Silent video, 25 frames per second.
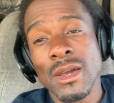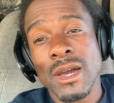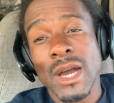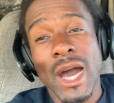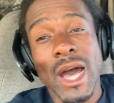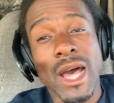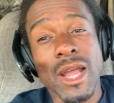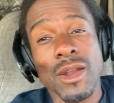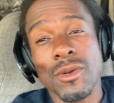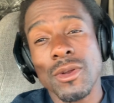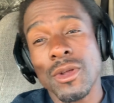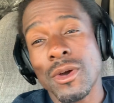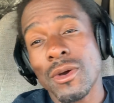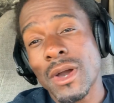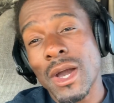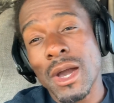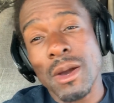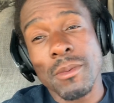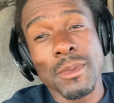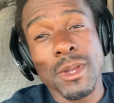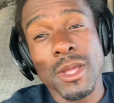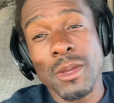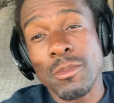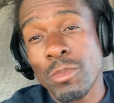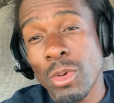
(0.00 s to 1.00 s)
I don't know how
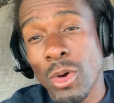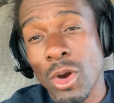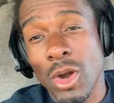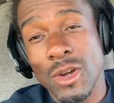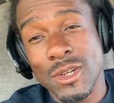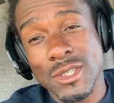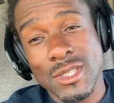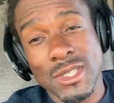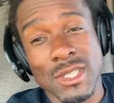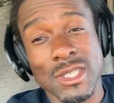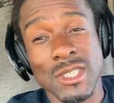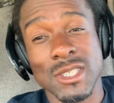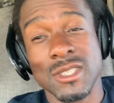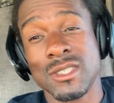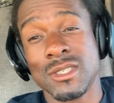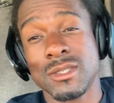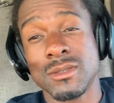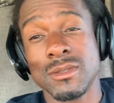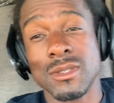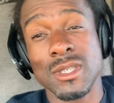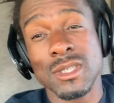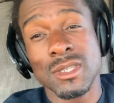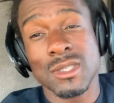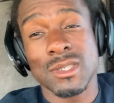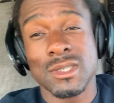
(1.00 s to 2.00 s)
many parts
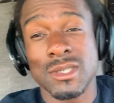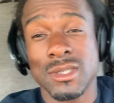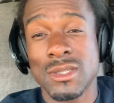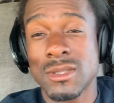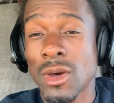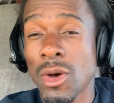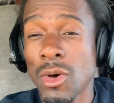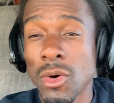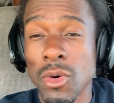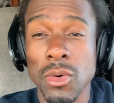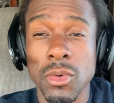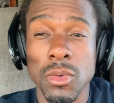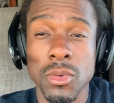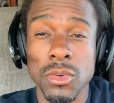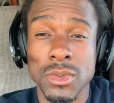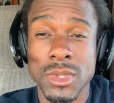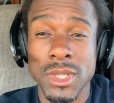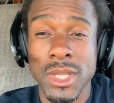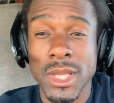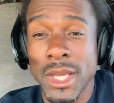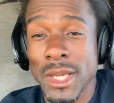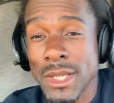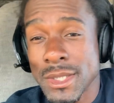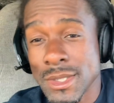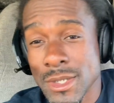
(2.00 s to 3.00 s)
this whole
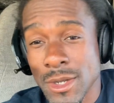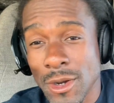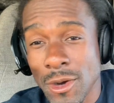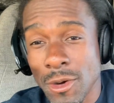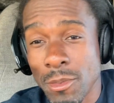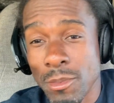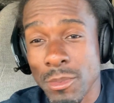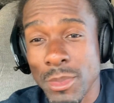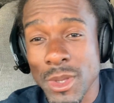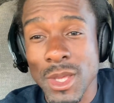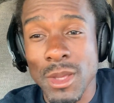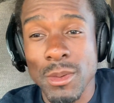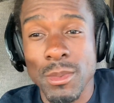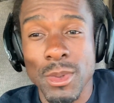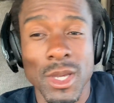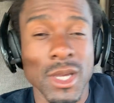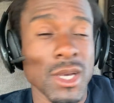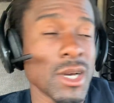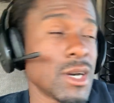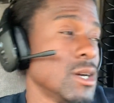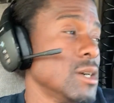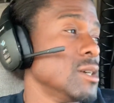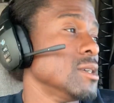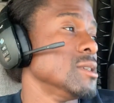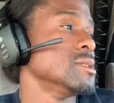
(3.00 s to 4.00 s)
thing is gonna be,
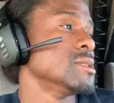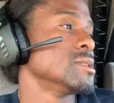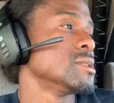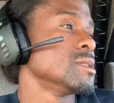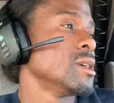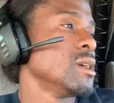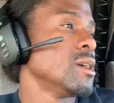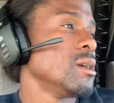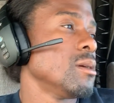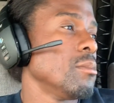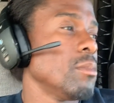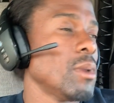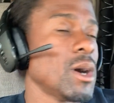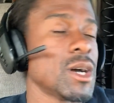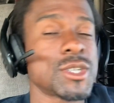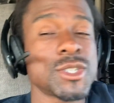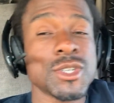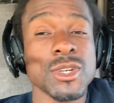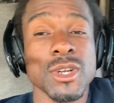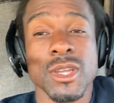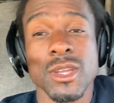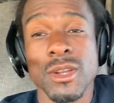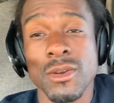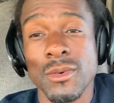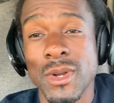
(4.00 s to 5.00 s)
because my
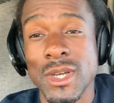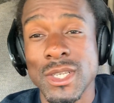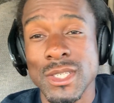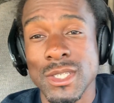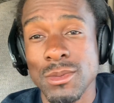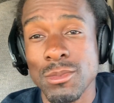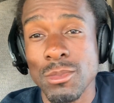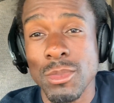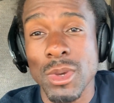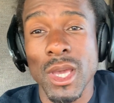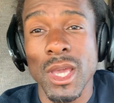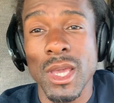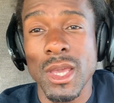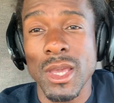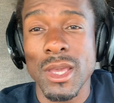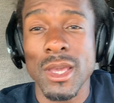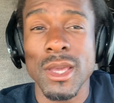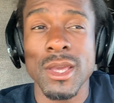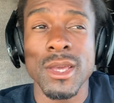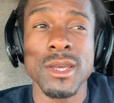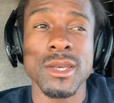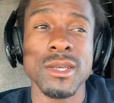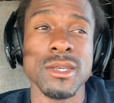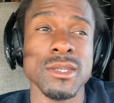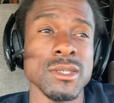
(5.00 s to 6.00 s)
trucking resume
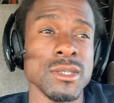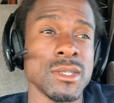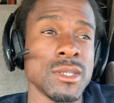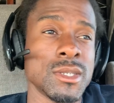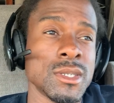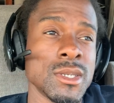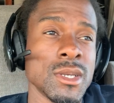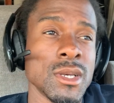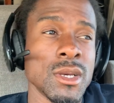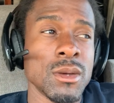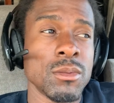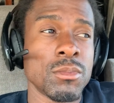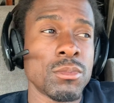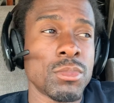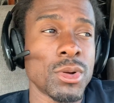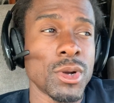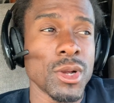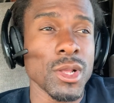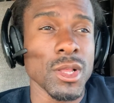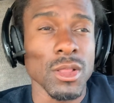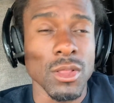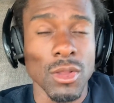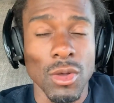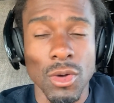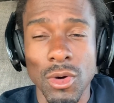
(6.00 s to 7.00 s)
is
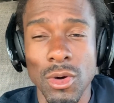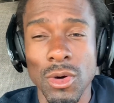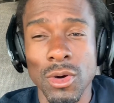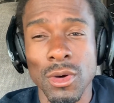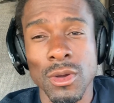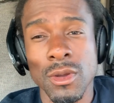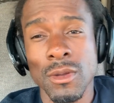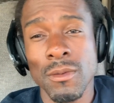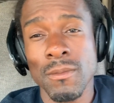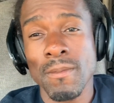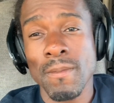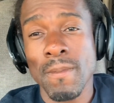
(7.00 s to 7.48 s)
pretty long,